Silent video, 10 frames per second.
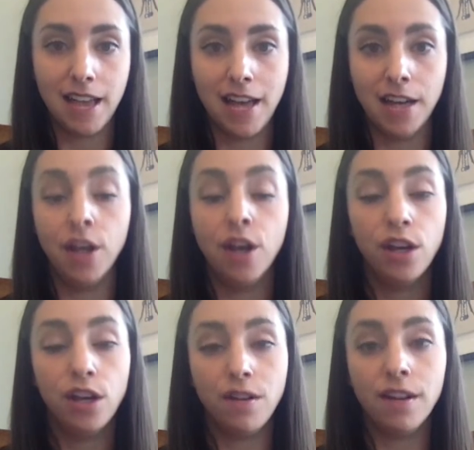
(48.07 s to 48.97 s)
and
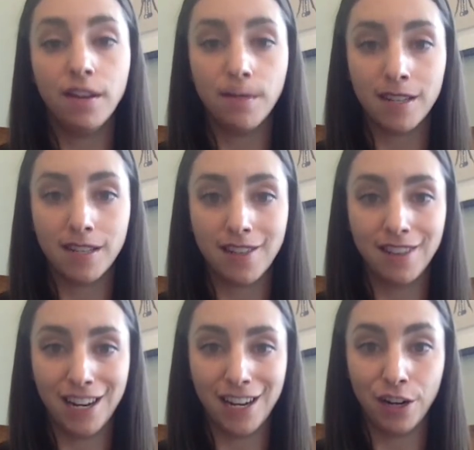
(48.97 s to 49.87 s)
you run the risk of
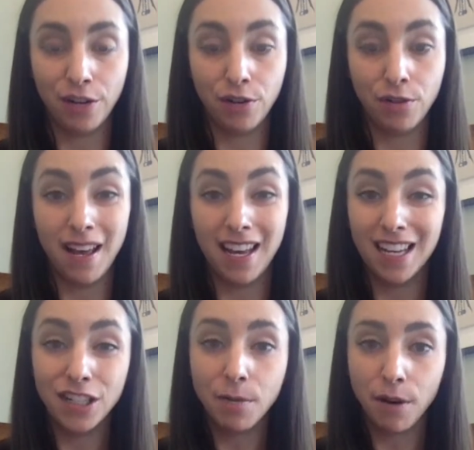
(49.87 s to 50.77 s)
getting your group
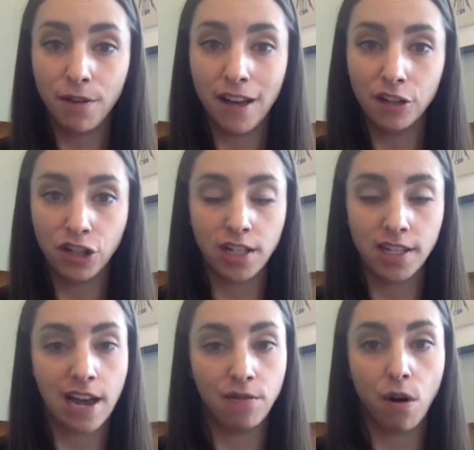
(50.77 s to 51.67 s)
and your profile shut
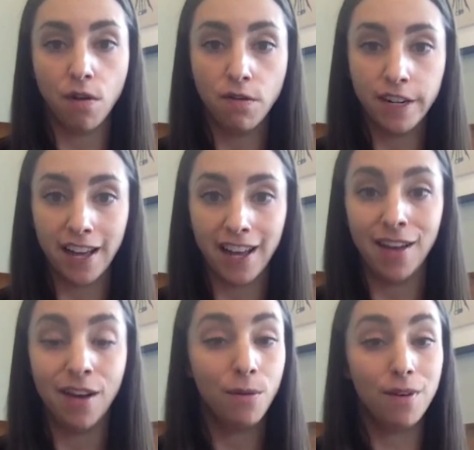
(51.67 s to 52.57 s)
down
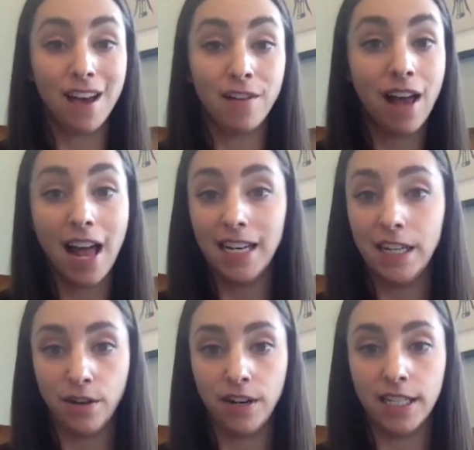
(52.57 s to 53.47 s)
overnight without any
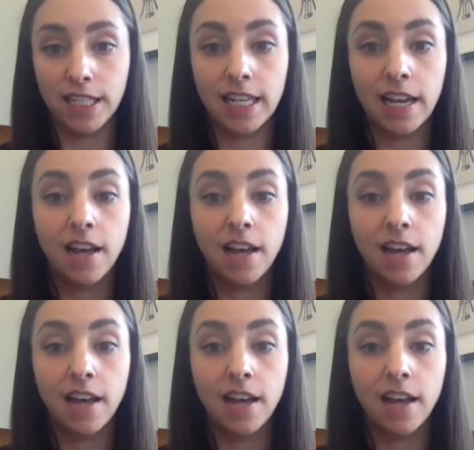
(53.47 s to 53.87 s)
notice.